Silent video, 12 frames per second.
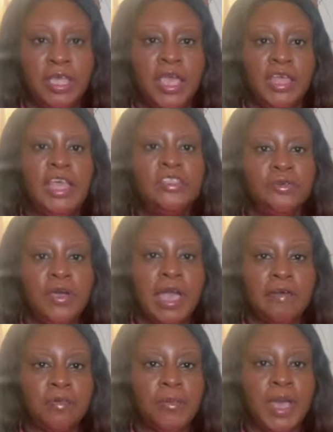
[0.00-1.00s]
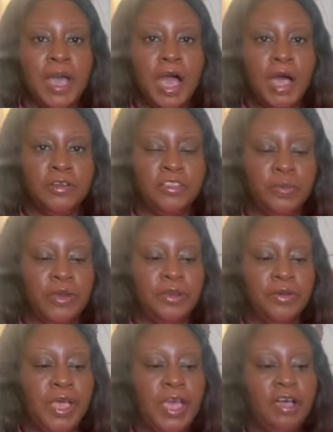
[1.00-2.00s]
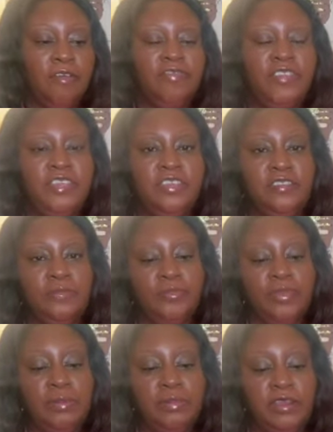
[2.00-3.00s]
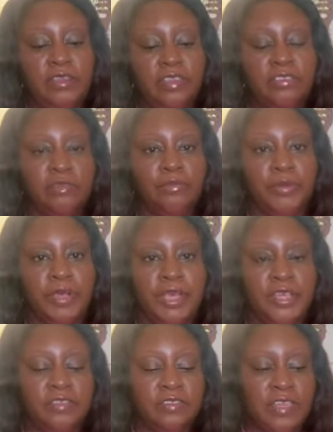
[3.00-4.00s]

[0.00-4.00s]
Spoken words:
And they do have them at Aldi's, but they don't have these limited edition brands.